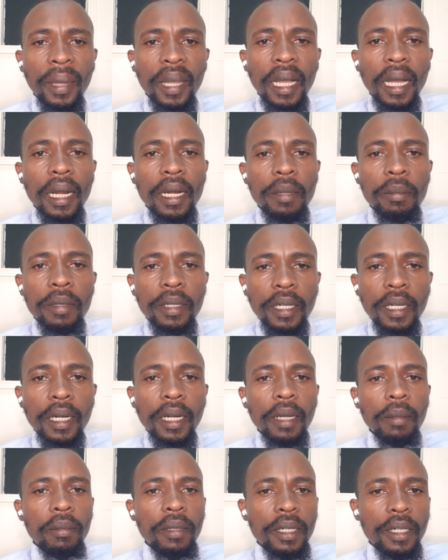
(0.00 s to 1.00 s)
a limited
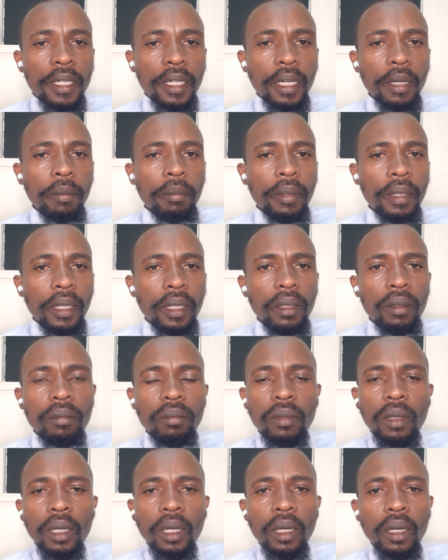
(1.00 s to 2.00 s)
liability company.
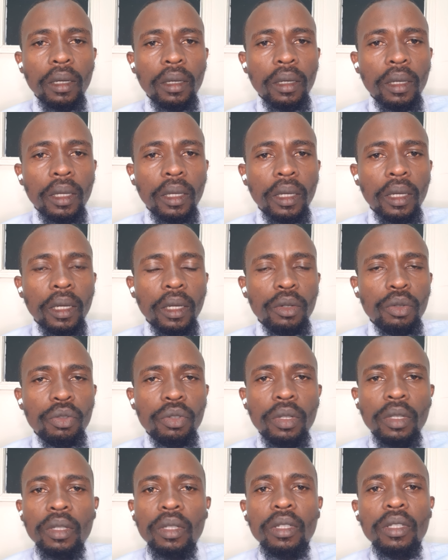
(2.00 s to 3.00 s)
And to
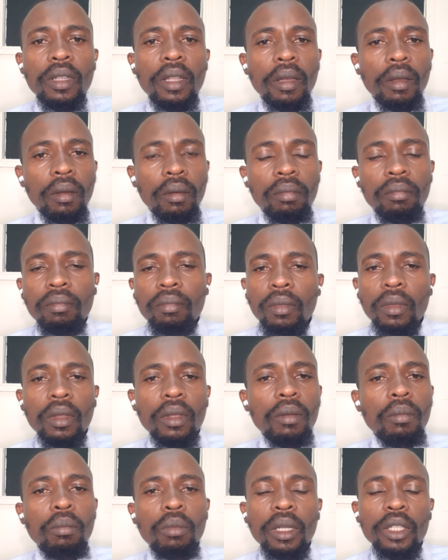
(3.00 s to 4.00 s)
say this, the
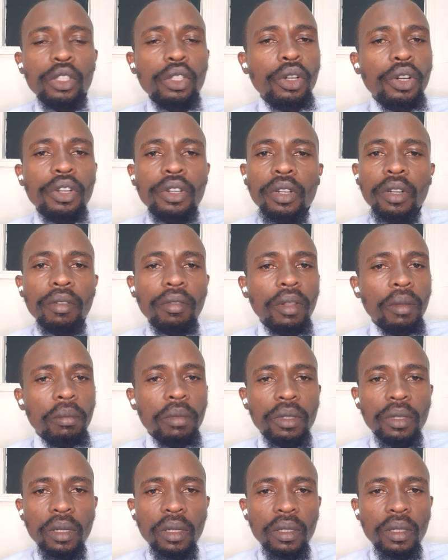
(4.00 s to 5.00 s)
majority of the
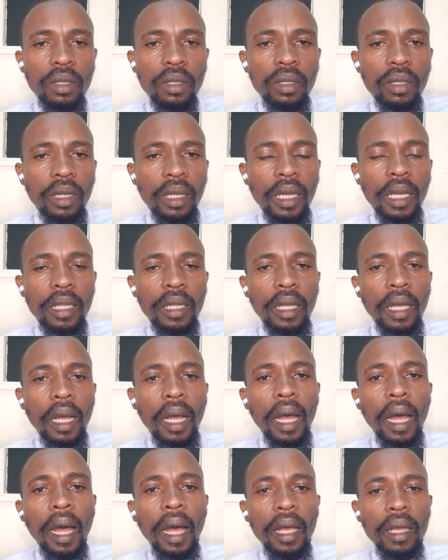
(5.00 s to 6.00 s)
businesses in Kenya
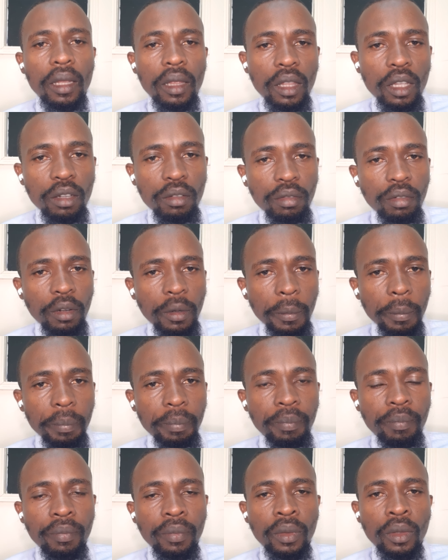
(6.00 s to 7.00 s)
are in this form.
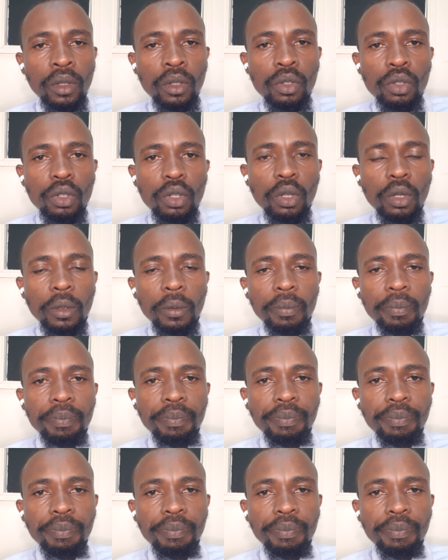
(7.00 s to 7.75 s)
So